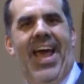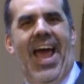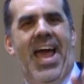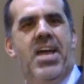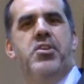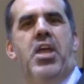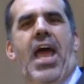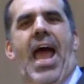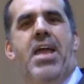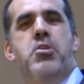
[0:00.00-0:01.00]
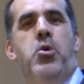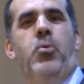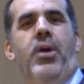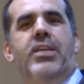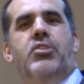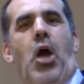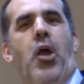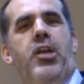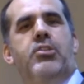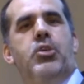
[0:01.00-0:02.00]
and, and you
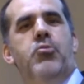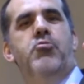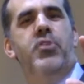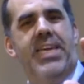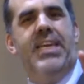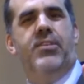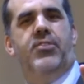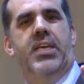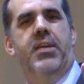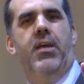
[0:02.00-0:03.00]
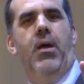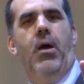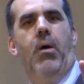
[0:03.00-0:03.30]
started to reason.